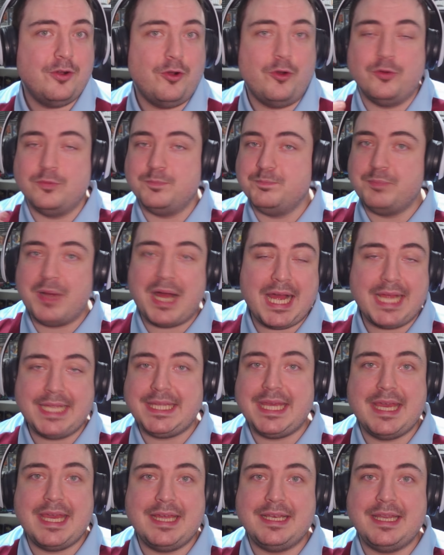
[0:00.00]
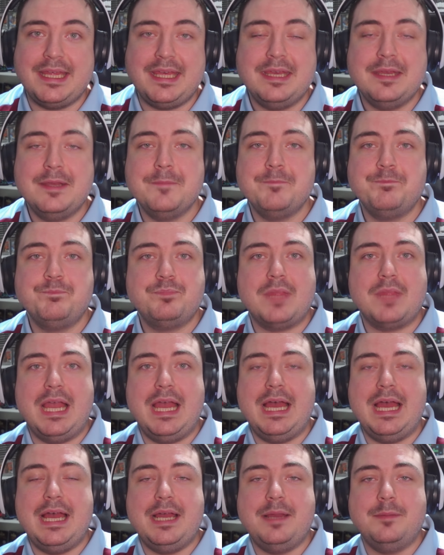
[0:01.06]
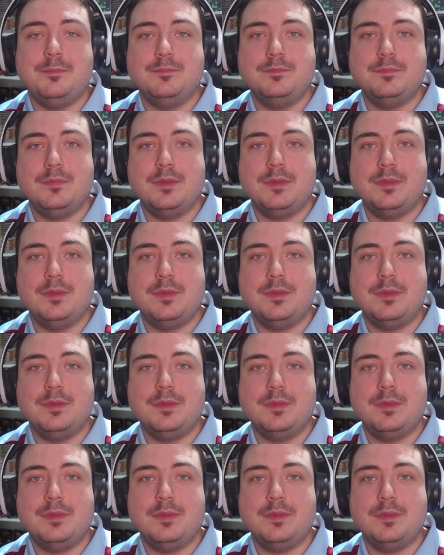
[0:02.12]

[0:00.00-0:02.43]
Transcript: or bi-yearly um,